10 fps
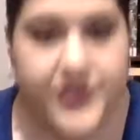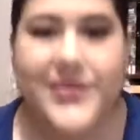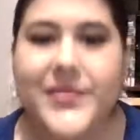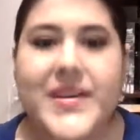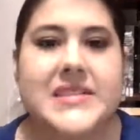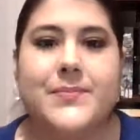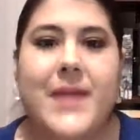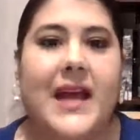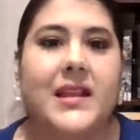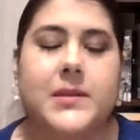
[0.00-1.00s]
Too Faced
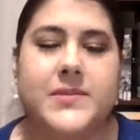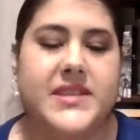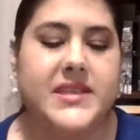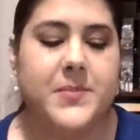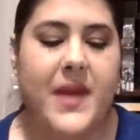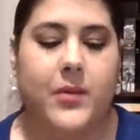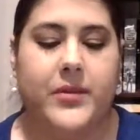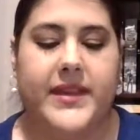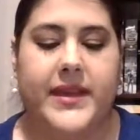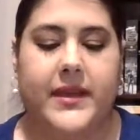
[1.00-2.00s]
matte lipsticks back
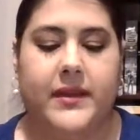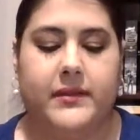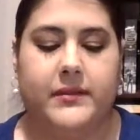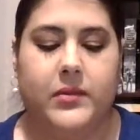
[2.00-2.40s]
when they,